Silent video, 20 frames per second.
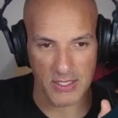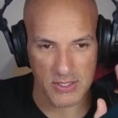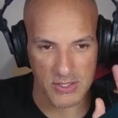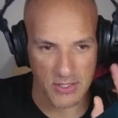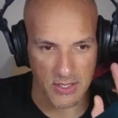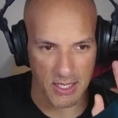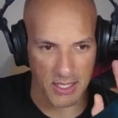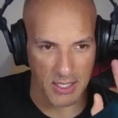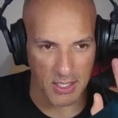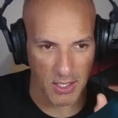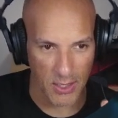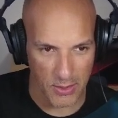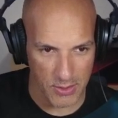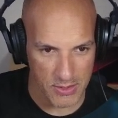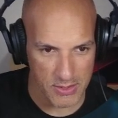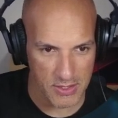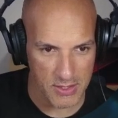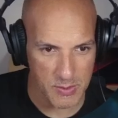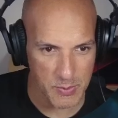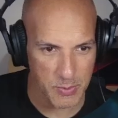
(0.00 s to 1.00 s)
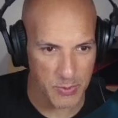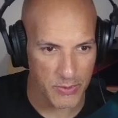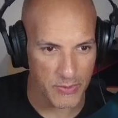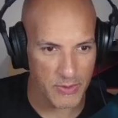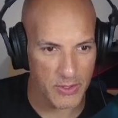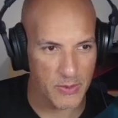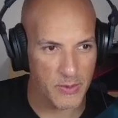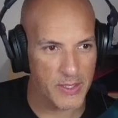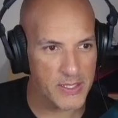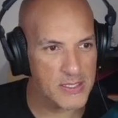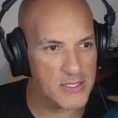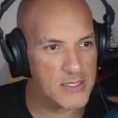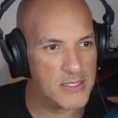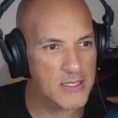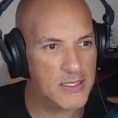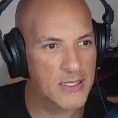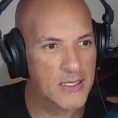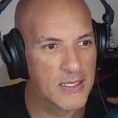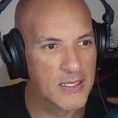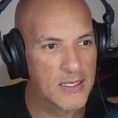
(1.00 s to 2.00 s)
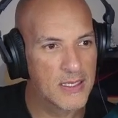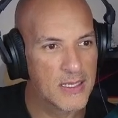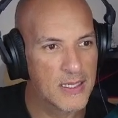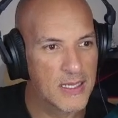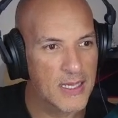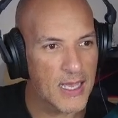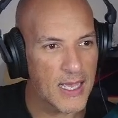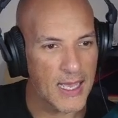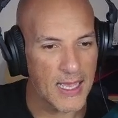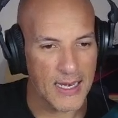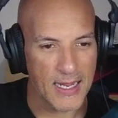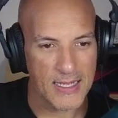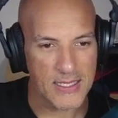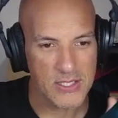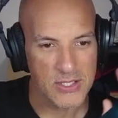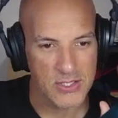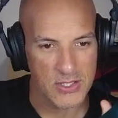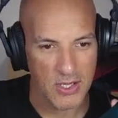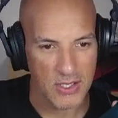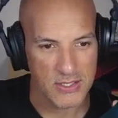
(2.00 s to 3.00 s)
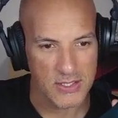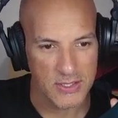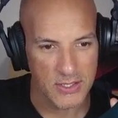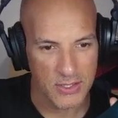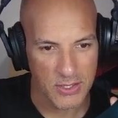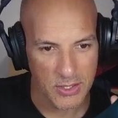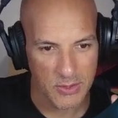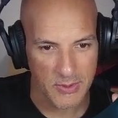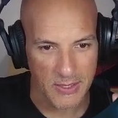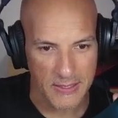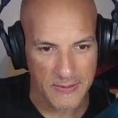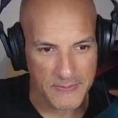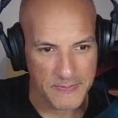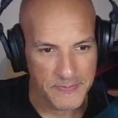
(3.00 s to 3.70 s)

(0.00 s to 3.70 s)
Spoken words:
So I closed this pull request and I started a new one.